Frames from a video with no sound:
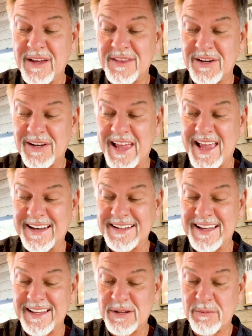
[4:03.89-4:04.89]
the land
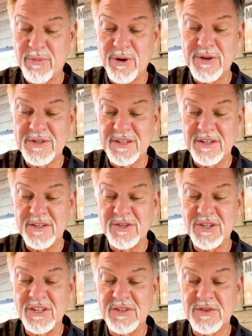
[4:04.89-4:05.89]
and the person
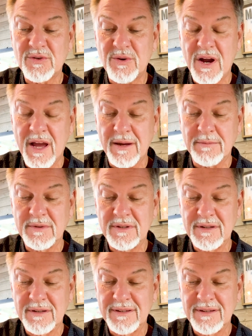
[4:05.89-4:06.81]
she described.